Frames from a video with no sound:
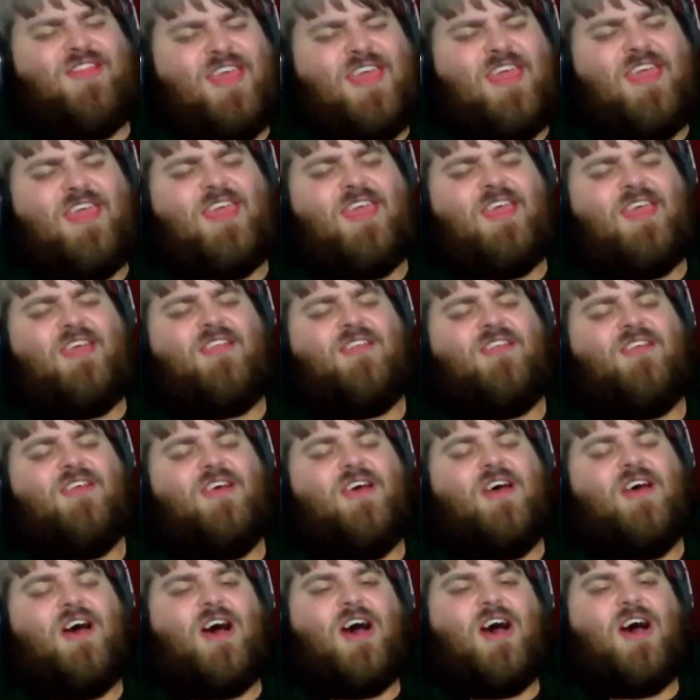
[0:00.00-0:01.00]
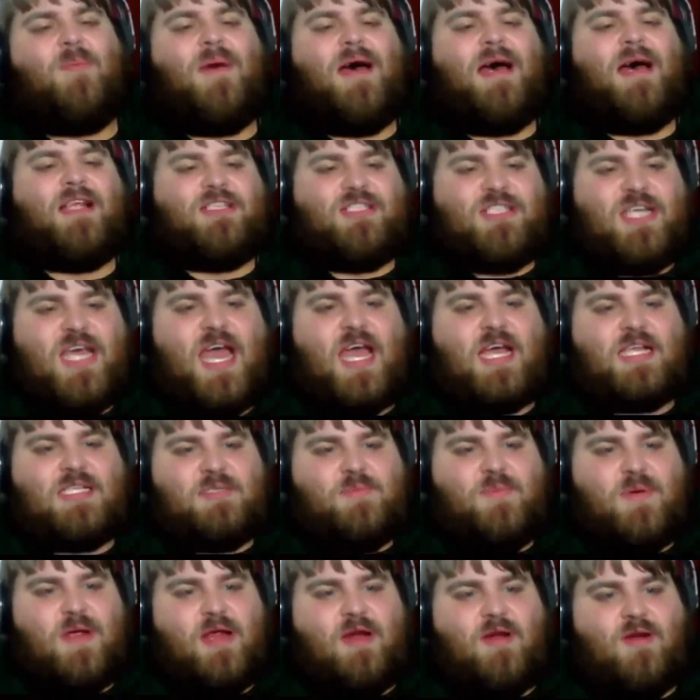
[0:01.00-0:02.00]
thinking about Jack
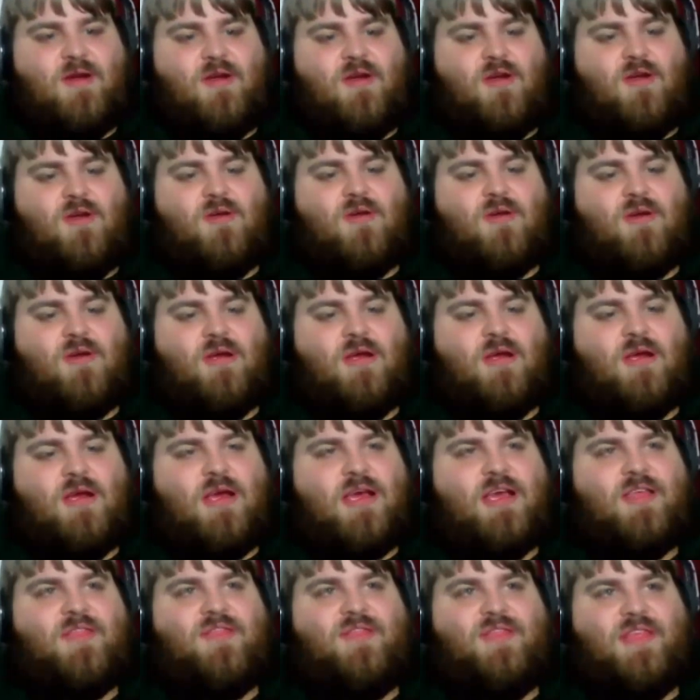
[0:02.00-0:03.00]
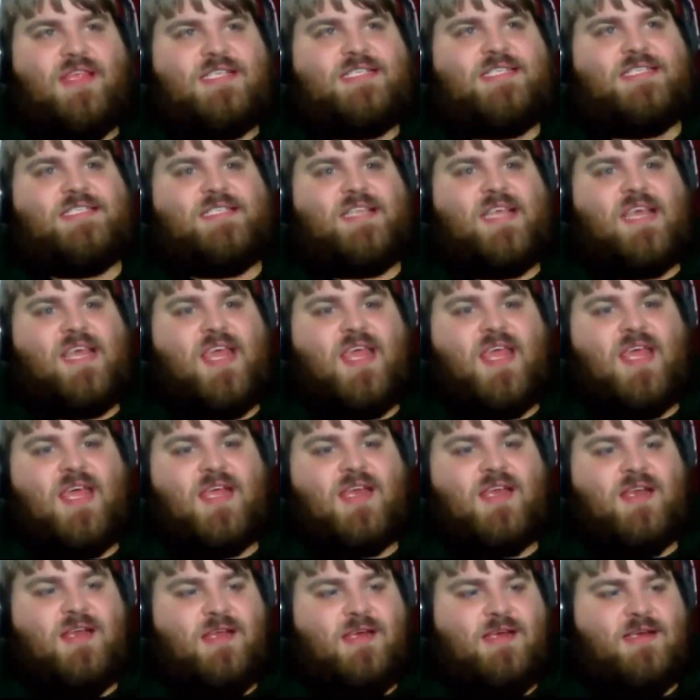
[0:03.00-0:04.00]
Sparrow. This is
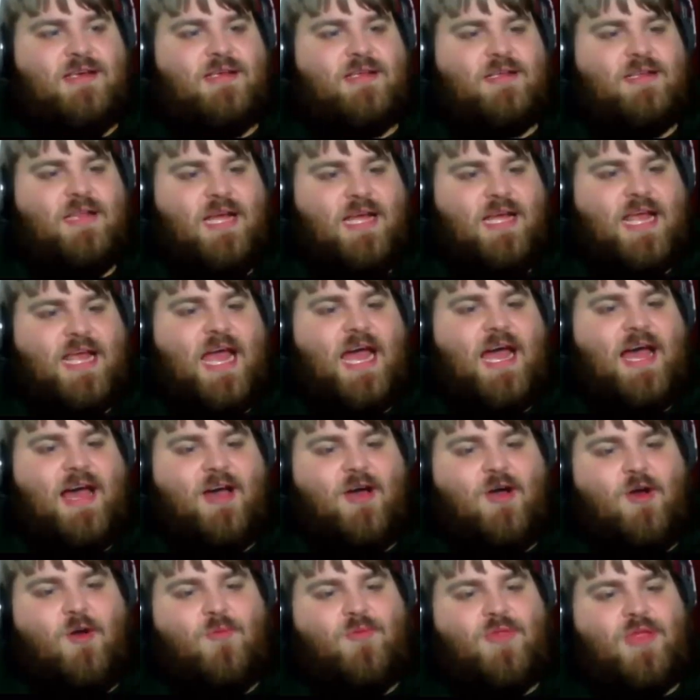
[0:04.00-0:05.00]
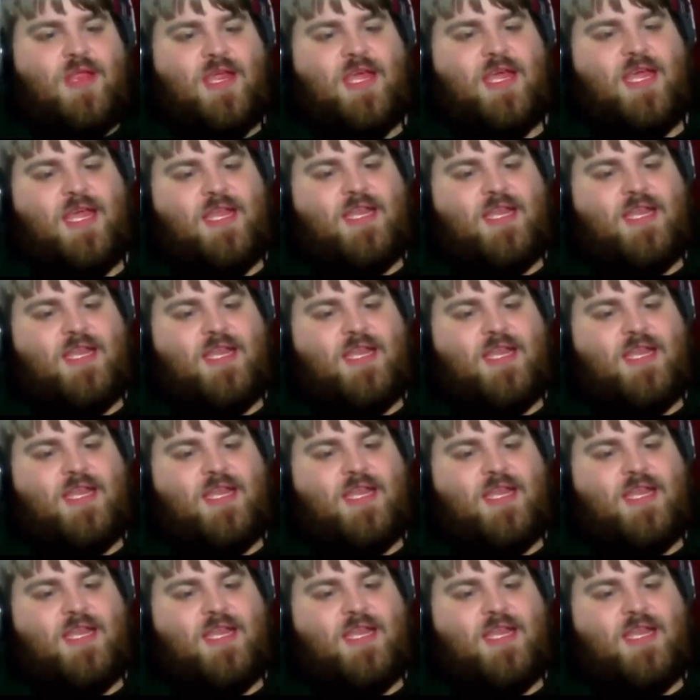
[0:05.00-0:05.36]
the end. I hope